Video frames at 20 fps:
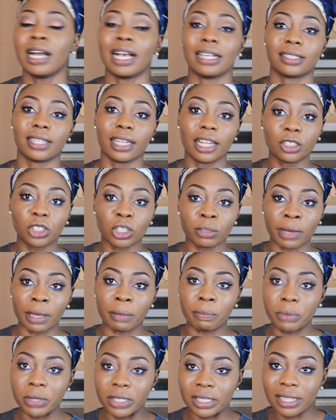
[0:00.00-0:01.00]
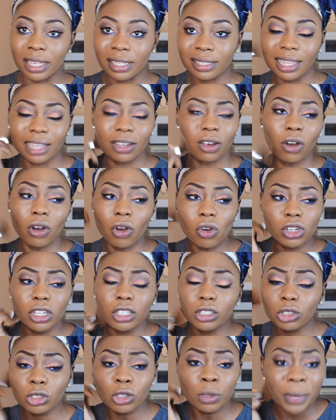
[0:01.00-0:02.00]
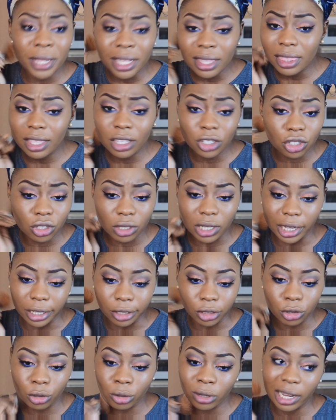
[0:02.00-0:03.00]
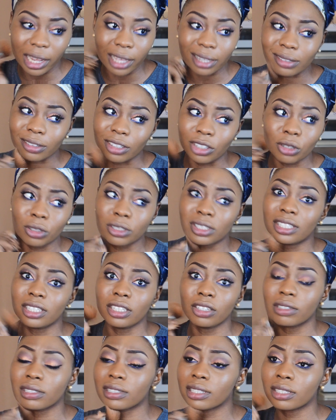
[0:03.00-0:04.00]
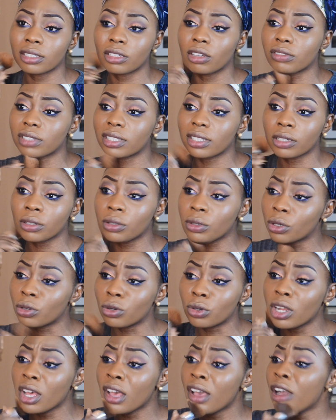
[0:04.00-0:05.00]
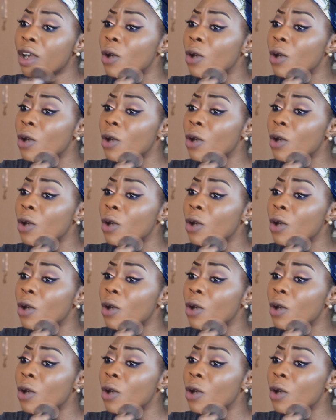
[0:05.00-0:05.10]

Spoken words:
I started doing my business. Like, there's so many things you can do, like in your season of singlehood.